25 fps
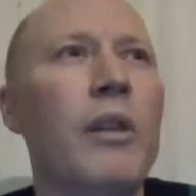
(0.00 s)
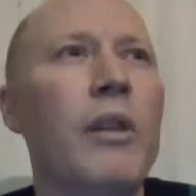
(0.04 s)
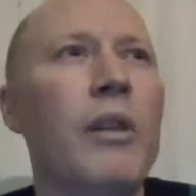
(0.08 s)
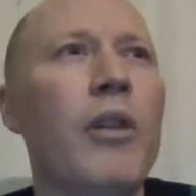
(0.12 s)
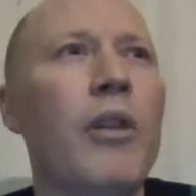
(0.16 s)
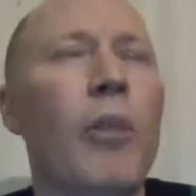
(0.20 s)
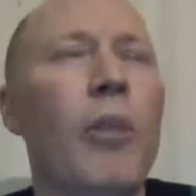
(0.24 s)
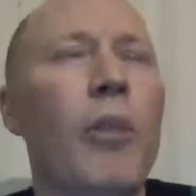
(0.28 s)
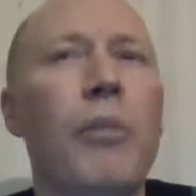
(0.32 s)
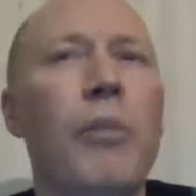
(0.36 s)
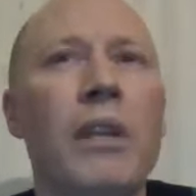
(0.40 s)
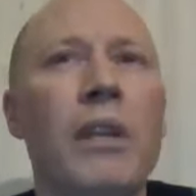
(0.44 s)

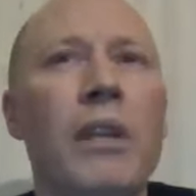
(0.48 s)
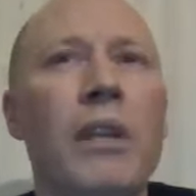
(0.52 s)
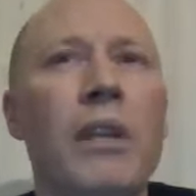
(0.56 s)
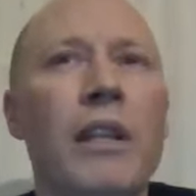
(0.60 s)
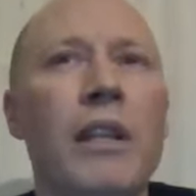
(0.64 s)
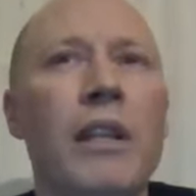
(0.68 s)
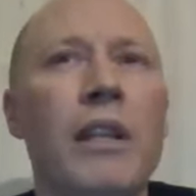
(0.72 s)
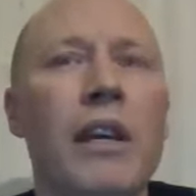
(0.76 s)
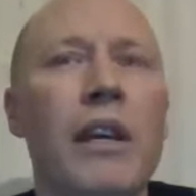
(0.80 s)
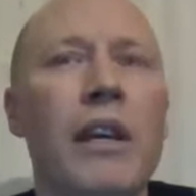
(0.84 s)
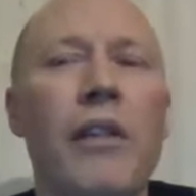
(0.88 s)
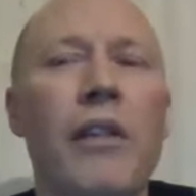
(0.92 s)
not being
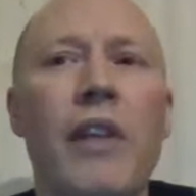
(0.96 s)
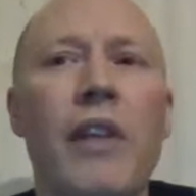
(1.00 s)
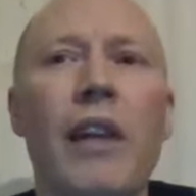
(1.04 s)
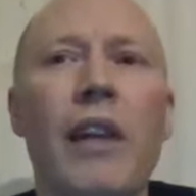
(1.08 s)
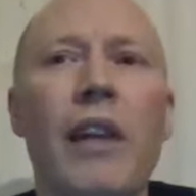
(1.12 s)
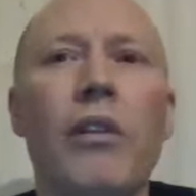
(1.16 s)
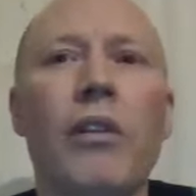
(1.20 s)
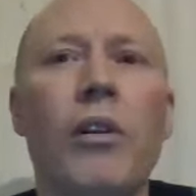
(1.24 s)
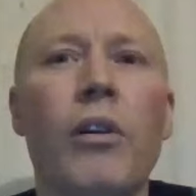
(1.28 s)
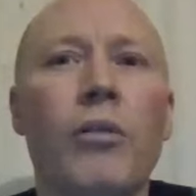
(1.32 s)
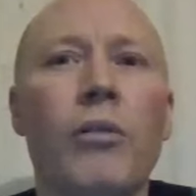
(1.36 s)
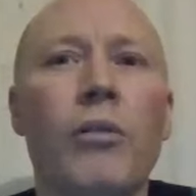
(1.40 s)
here that
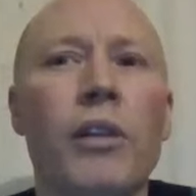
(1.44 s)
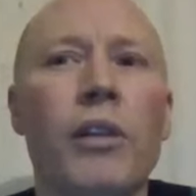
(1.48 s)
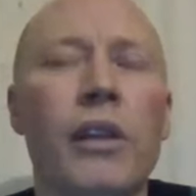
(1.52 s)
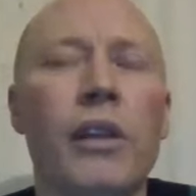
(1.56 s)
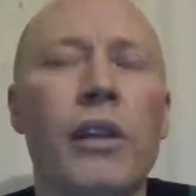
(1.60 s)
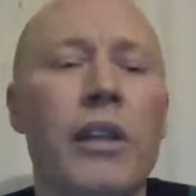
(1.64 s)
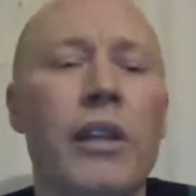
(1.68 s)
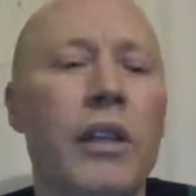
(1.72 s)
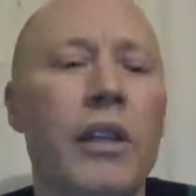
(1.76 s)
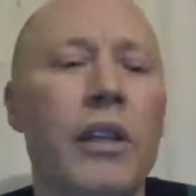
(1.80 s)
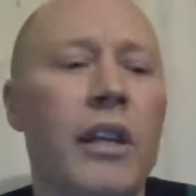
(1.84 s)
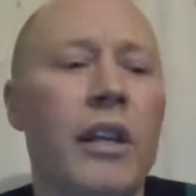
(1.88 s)
long
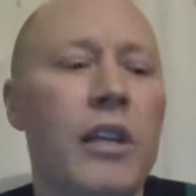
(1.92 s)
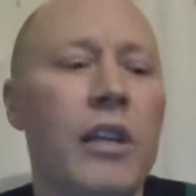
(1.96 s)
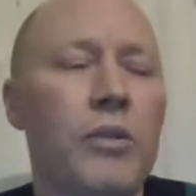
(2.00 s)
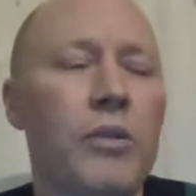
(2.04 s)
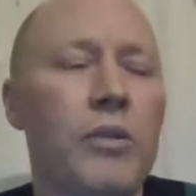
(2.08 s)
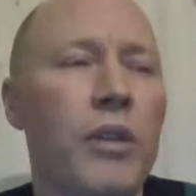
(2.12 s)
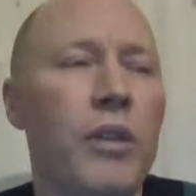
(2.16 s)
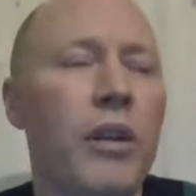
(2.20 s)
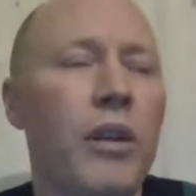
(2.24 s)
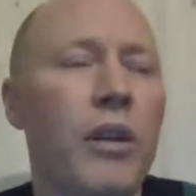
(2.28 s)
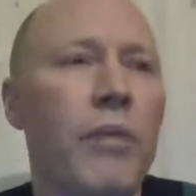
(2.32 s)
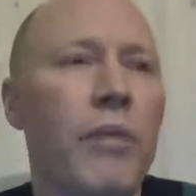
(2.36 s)
really in the
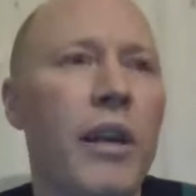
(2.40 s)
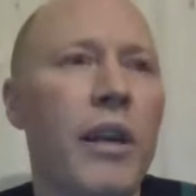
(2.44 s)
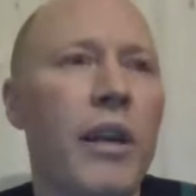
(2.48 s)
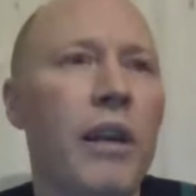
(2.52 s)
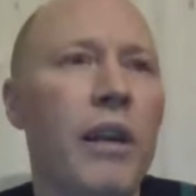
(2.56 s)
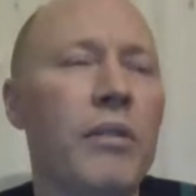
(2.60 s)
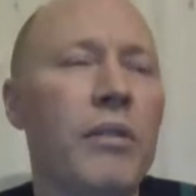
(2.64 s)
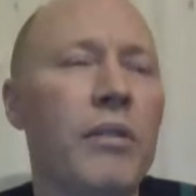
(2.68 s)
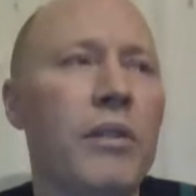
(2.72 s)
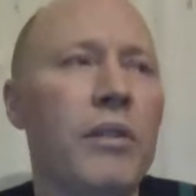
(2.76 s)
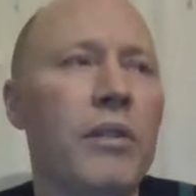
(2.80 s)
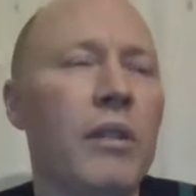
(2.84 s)
country and
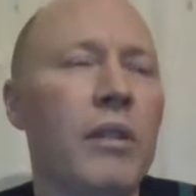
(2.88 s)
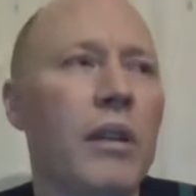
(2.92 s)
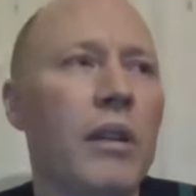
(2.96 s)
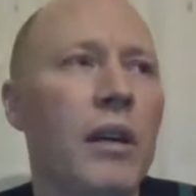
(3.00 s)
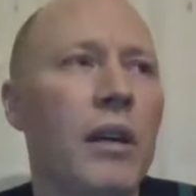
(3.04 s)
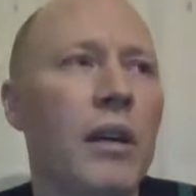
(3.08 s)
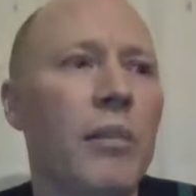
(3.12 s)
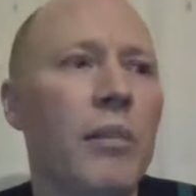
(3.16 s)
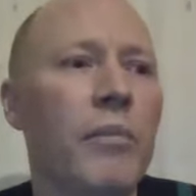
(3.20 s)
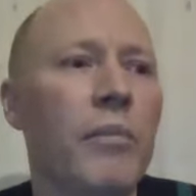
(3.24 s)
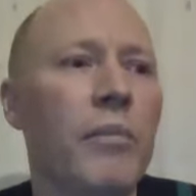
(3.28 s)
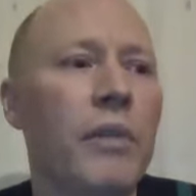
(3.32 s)
around,
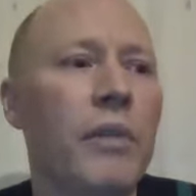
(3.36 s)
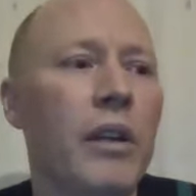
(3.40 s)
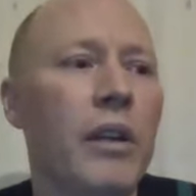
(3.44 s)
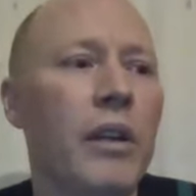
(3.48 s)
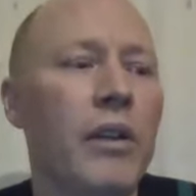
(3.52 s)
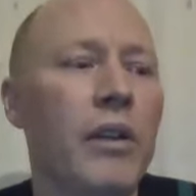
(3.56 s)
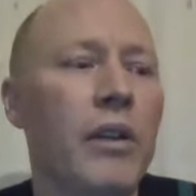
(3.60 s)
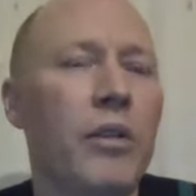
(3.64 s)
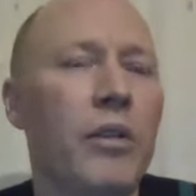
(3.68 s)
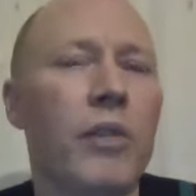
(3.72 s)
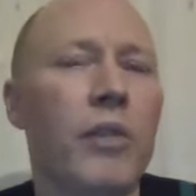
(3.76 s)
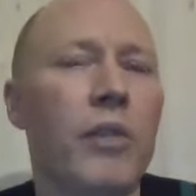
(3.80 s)
um, you
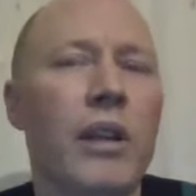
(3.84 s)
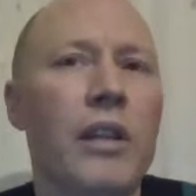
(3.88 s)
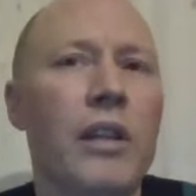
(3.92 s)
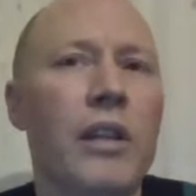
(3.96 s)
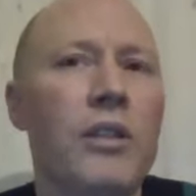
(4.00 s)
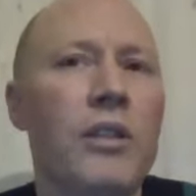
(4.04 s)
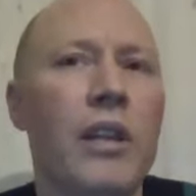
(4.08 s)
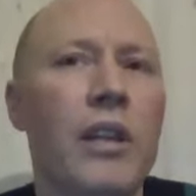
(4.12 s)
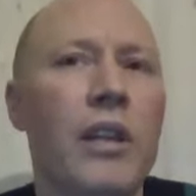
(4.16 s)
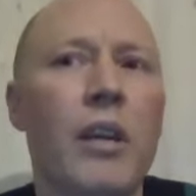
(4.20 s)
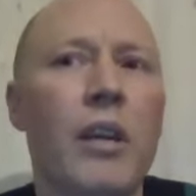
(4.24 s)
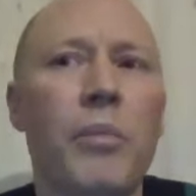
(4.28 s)
know, the
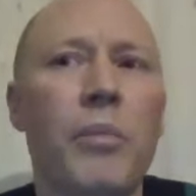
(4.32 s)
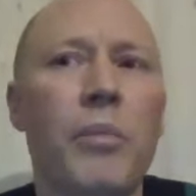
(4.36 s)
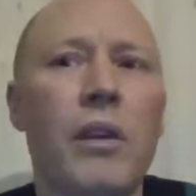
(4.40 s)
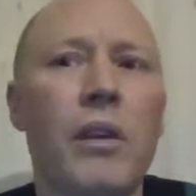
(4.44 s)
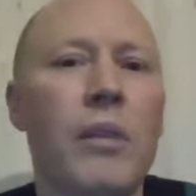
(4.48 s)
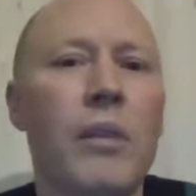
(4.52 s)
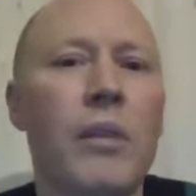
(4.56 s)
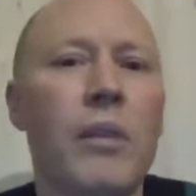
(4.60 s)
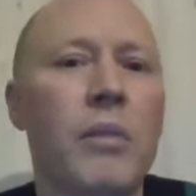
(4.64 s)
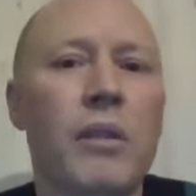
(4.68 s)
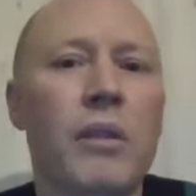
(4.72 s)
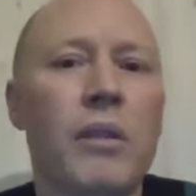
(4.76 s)
cricketing setup
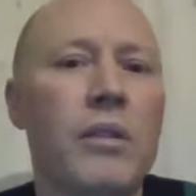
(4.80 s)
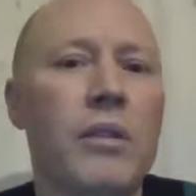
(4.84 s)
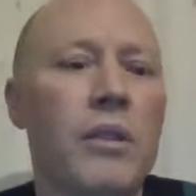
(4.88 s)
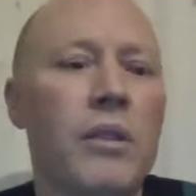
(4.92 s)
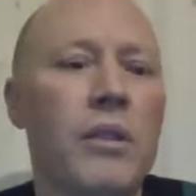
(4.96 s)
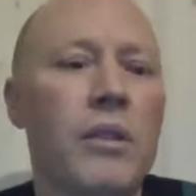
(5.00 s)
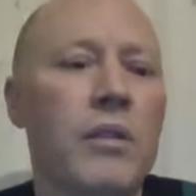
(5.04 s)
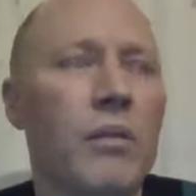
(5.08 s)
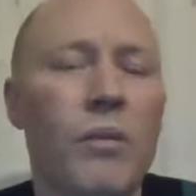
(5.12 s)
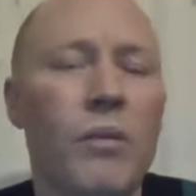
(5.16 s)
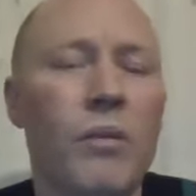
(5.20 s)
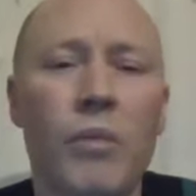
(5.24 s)
here, but
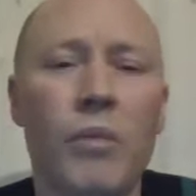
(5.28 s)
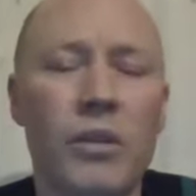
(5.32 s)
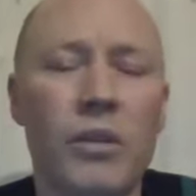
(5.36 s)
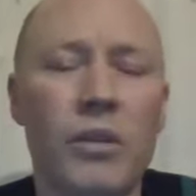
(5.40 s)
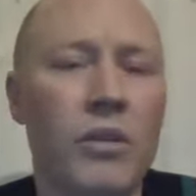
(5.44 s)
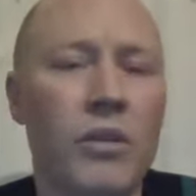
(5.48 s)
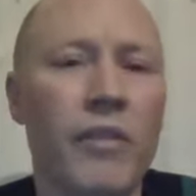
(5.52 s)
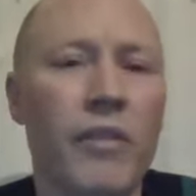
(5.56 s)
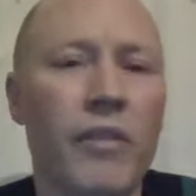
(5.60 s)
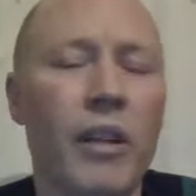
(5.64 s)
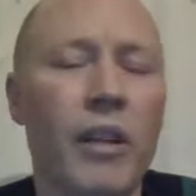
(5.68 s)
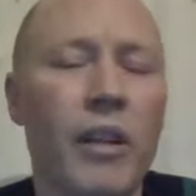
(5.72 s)
just
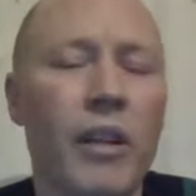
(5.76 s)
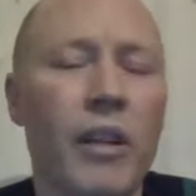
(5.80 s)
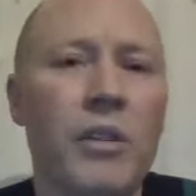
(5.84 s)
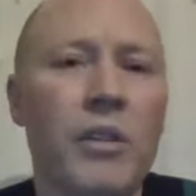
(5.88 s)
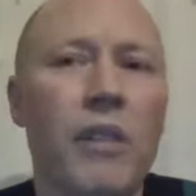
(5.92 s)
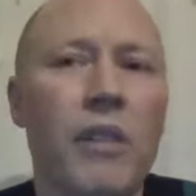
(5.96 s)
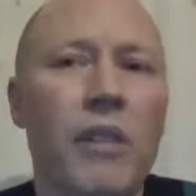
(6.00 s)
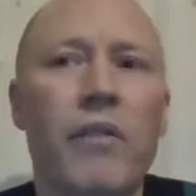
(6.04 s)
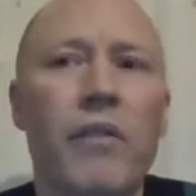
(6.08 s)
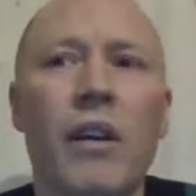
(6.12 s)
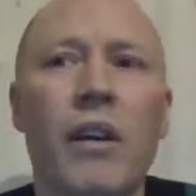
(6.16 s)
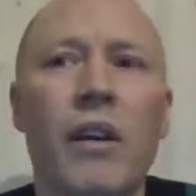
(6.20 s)
what's developed
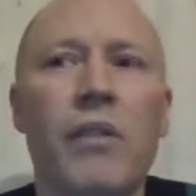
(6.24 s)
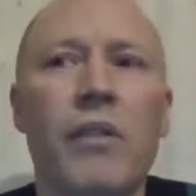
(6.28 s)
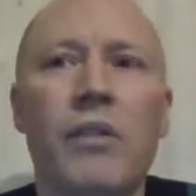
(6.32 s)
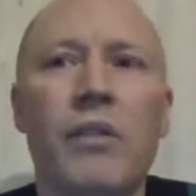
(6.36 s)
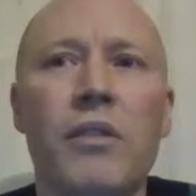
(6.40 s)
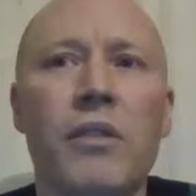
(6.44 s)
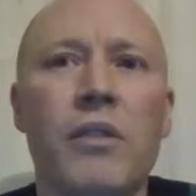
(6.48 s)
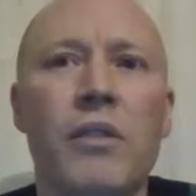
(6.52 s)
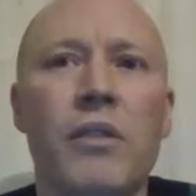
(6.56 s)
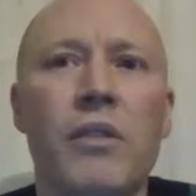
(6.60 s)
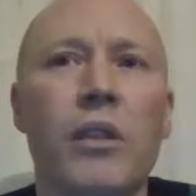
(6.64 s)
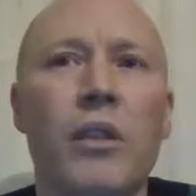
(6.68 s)
so far
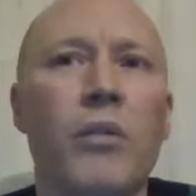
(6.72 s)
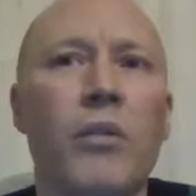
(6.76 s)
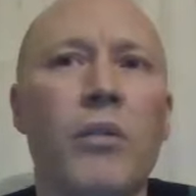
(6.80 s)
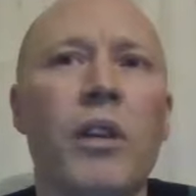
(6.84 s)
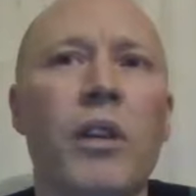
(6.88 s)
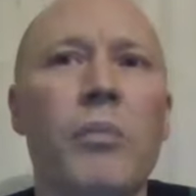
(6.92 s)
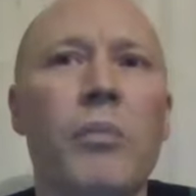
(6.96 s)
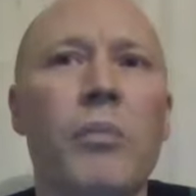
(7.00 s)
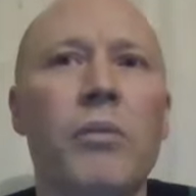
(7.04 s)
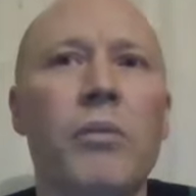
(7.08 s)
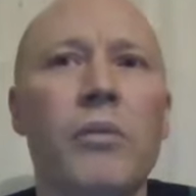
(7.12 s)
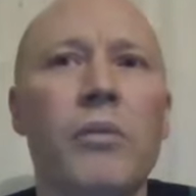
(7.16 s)
is just
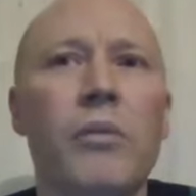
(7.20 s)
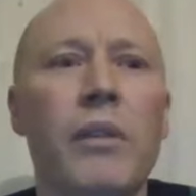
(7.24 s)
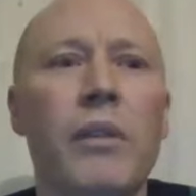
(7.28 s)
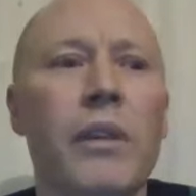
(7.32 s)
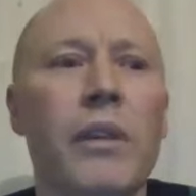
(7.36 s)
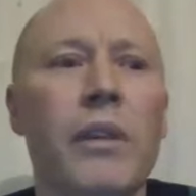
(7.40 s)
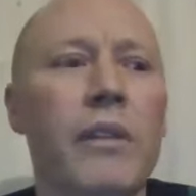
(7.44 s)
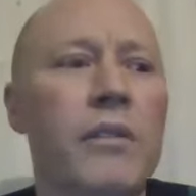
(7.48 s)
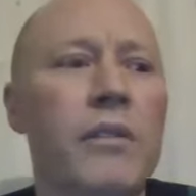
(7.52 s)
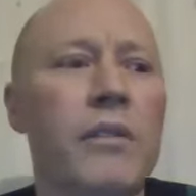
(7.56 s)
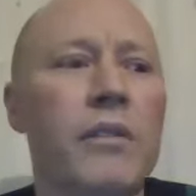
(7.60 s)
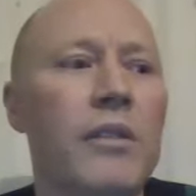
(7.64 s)
incredible,
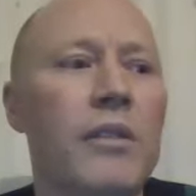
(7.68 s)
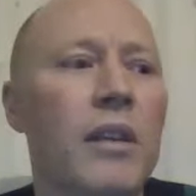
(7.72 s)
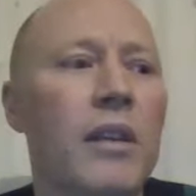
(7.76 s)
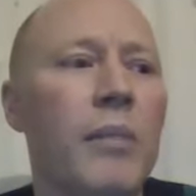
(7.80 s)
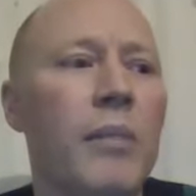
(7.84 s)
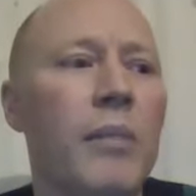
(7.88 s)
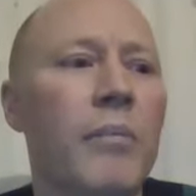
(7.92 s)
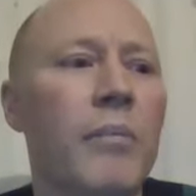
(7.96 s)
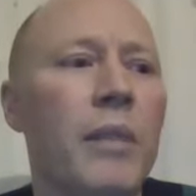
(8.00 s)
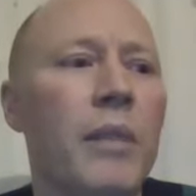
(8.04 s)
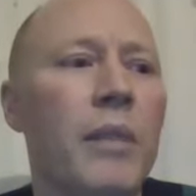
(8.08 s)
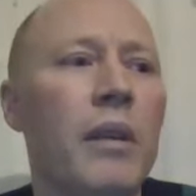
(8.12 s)
and
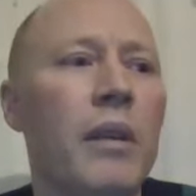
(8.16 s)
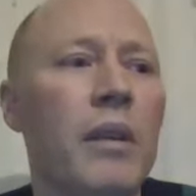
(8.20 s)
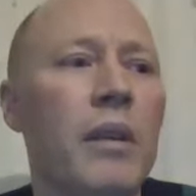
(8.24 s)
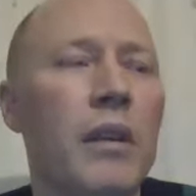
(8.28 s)
um,